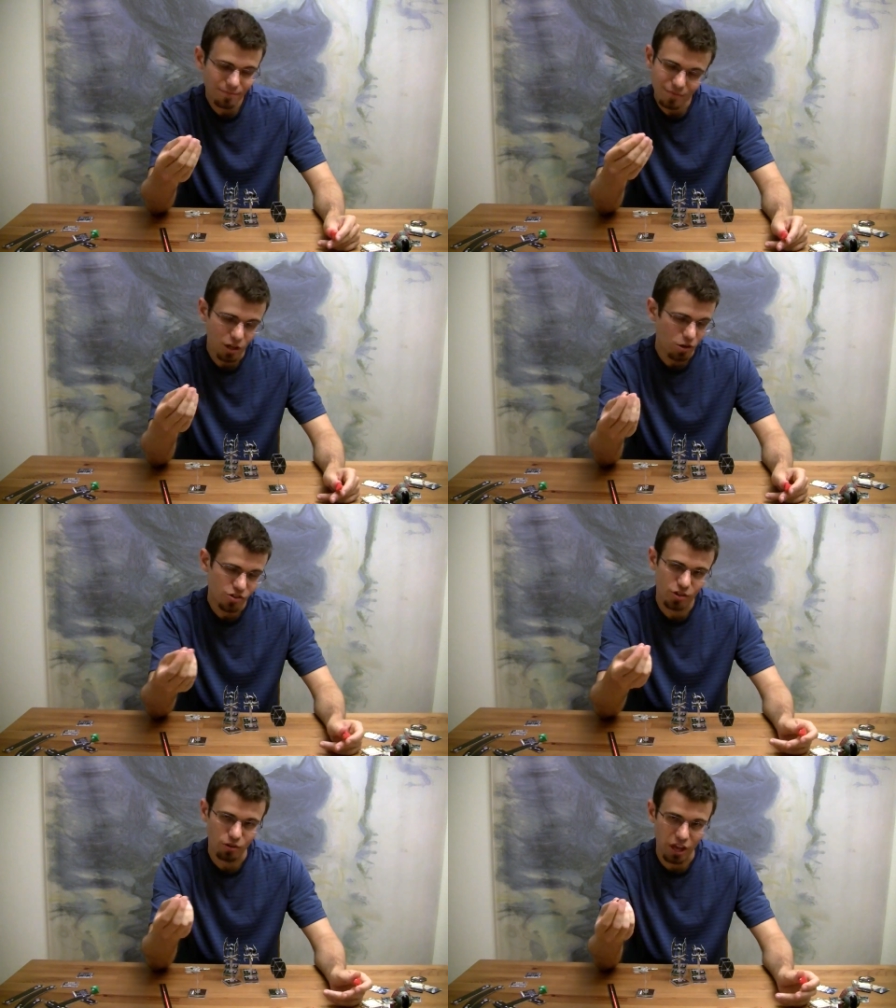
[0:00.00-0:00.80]
you know, you're
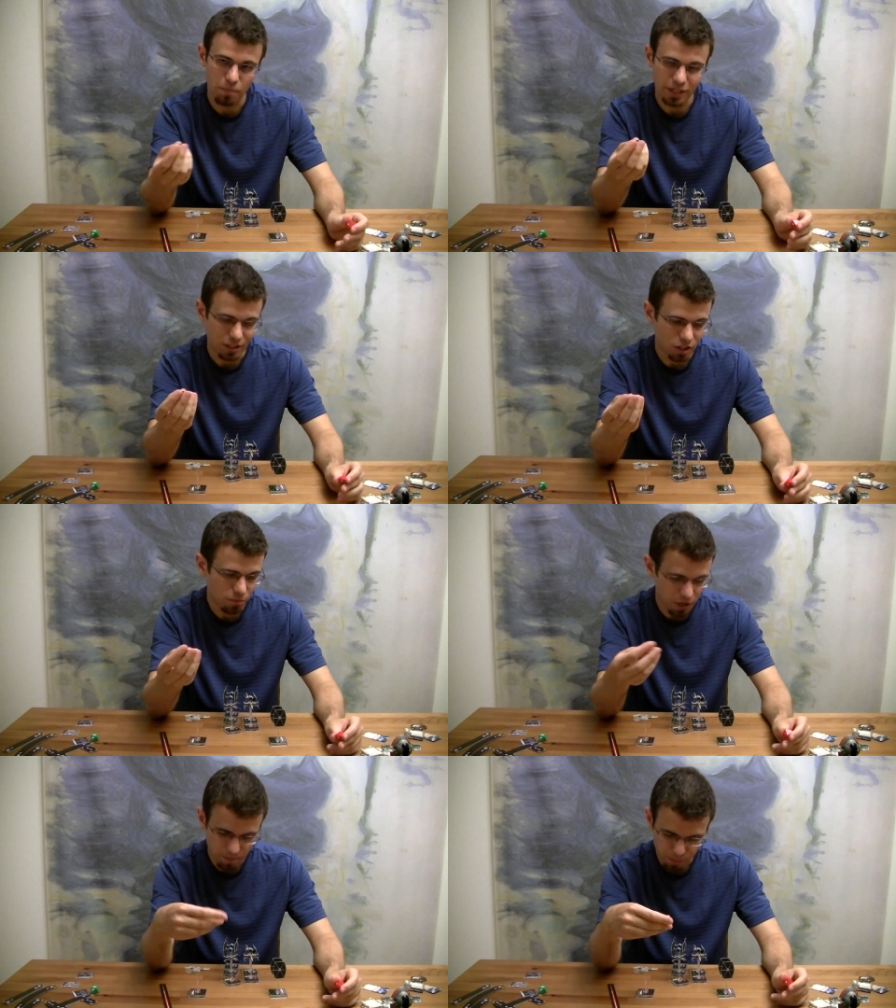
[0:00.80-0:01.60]
still gambling a little
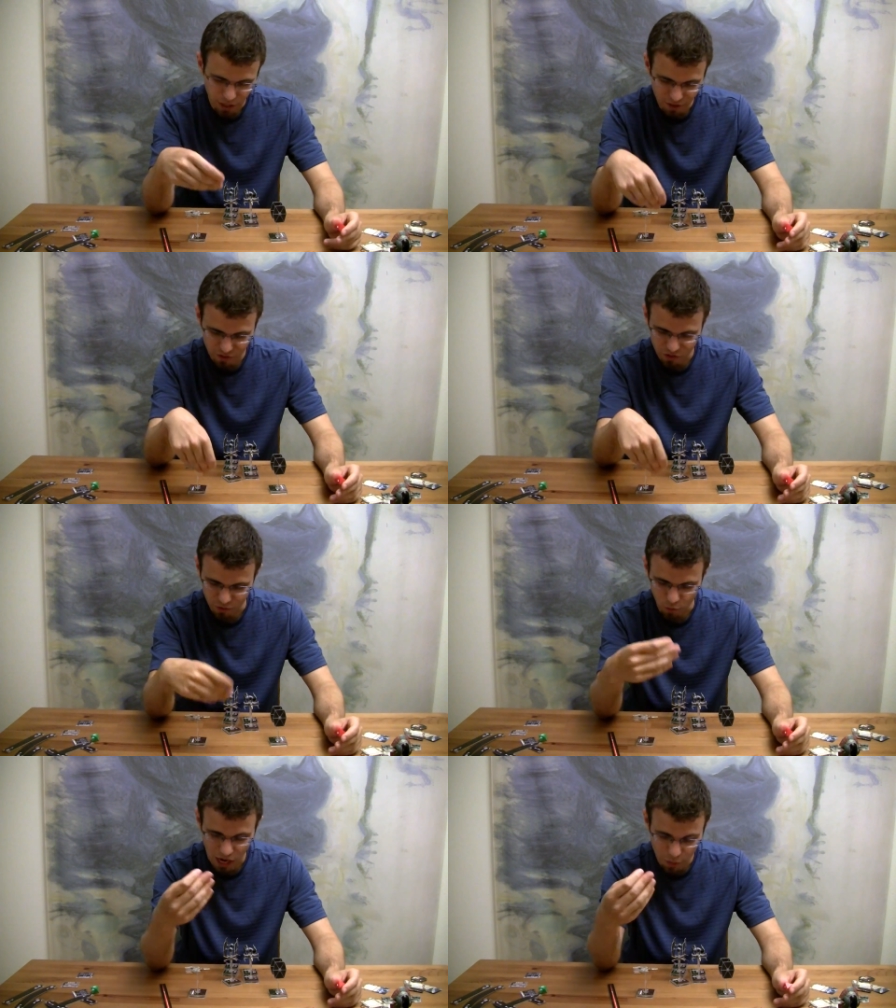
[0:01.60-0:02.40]
bit, but if it's a
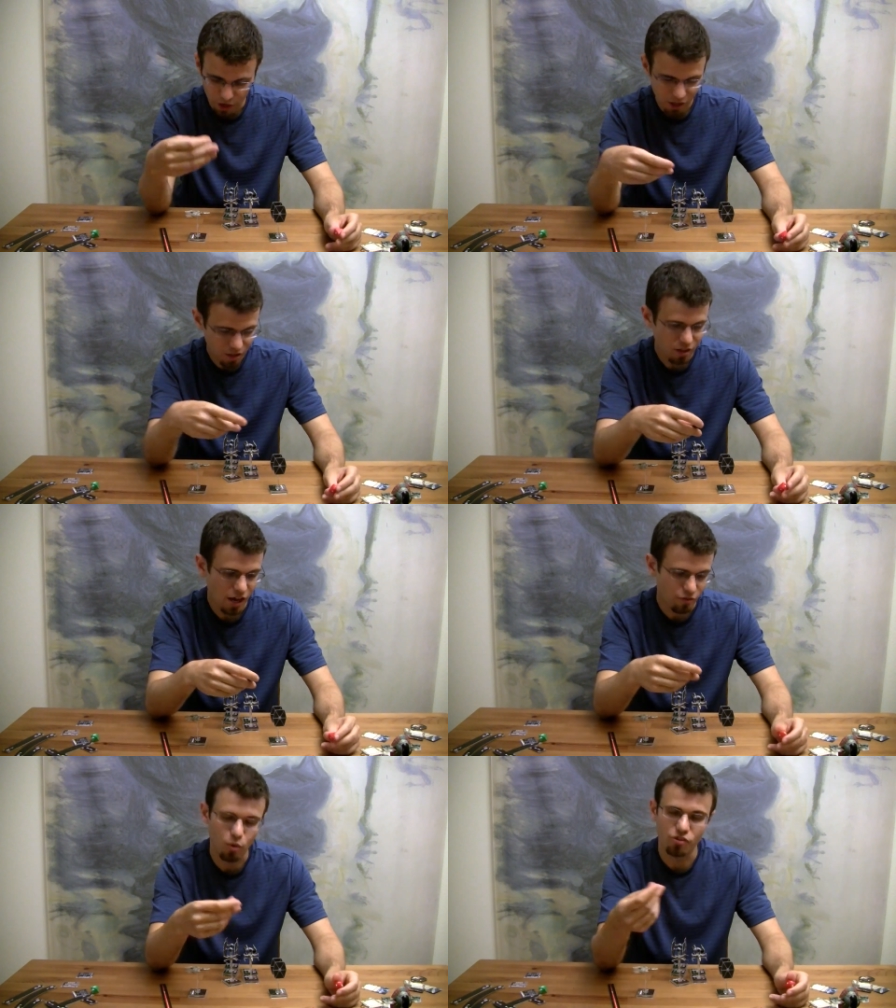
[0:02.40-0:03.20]
Y-Wing,
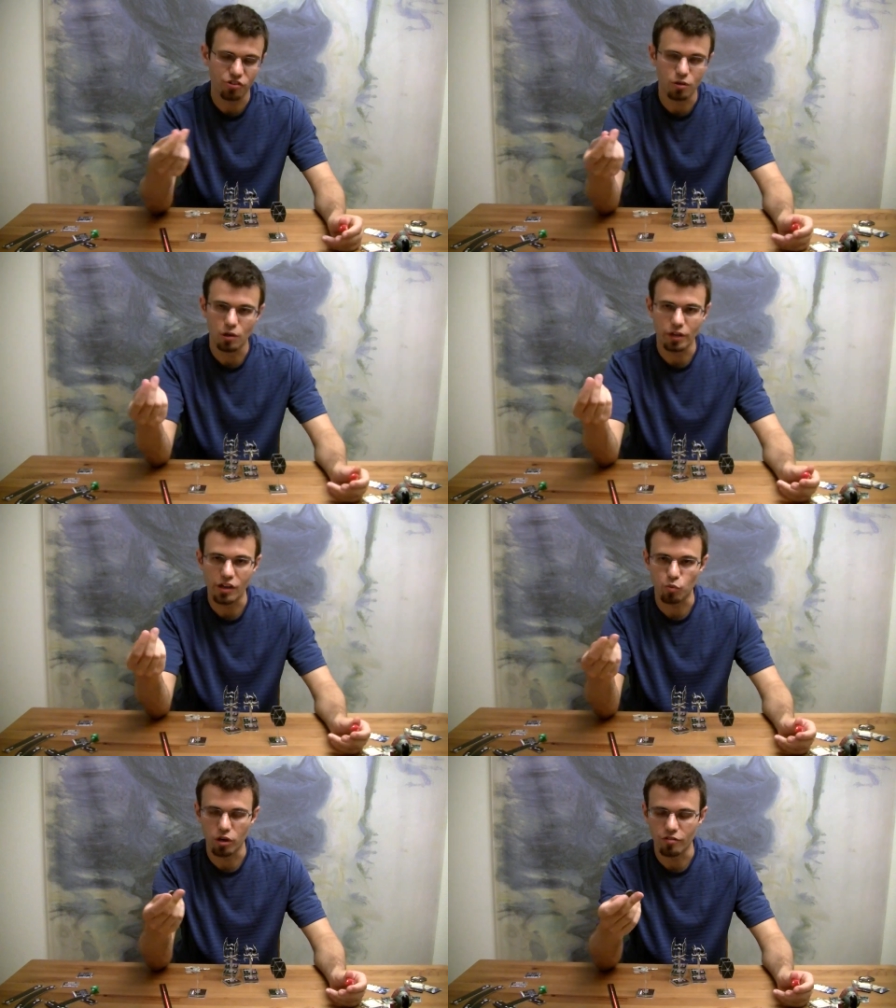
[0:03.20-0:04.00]
yeah, of course you do. It only
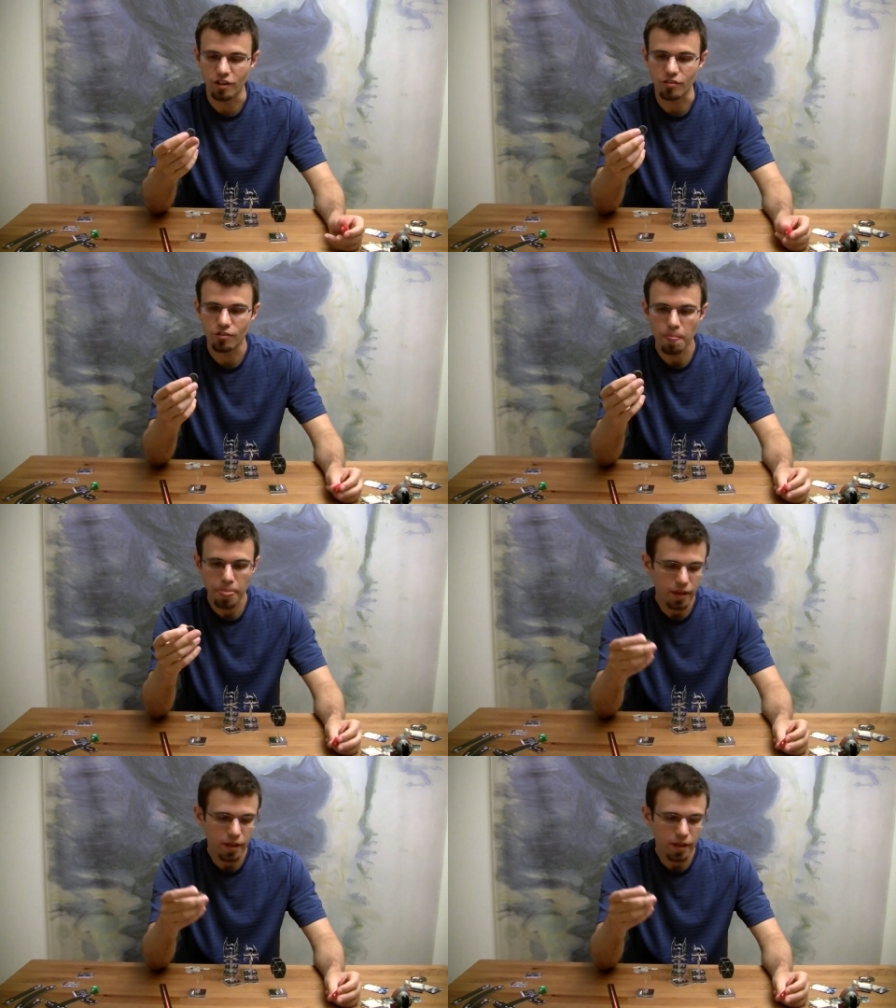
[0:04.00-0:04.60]
has 1 defense.